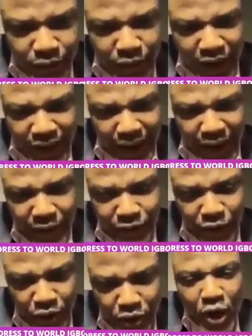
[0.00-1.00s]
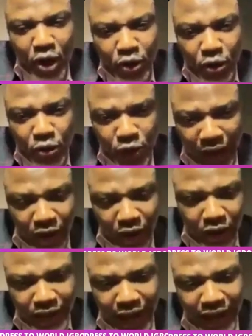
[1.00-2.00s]
very effort to
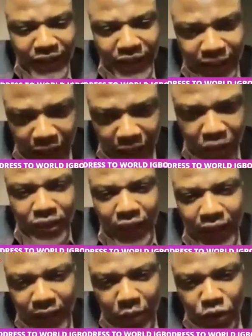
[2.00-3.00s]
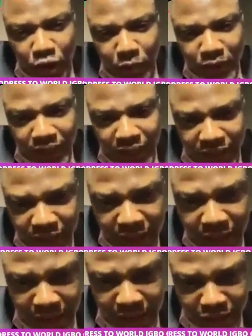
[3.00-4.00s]
recognize the genocide that was committed
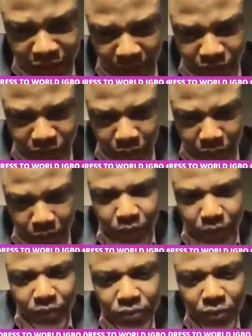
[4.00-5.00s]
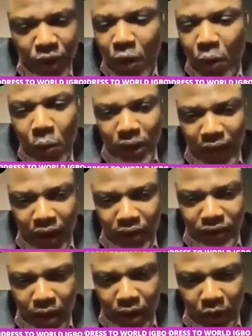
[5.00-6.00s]
against Biafran people
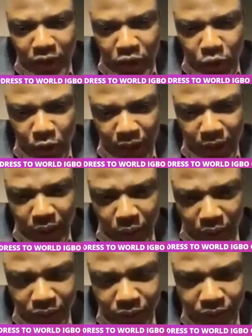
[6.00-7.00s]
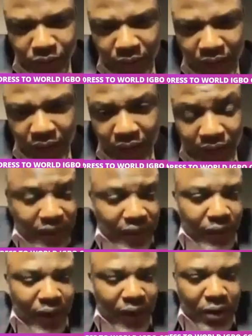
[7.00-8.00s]
without apologies to anyone. It is a
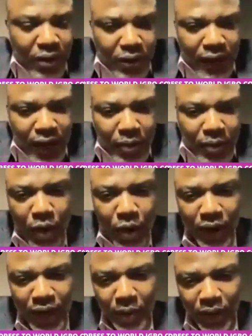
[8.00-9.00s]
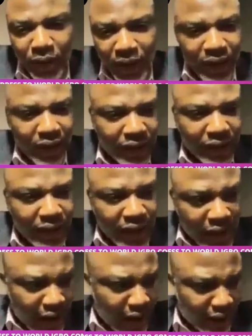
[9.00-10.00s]
very good thing that before we came on air,
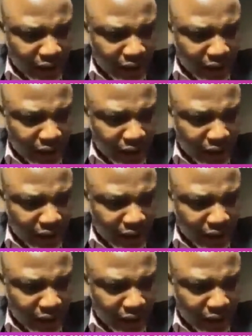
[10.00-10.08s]
I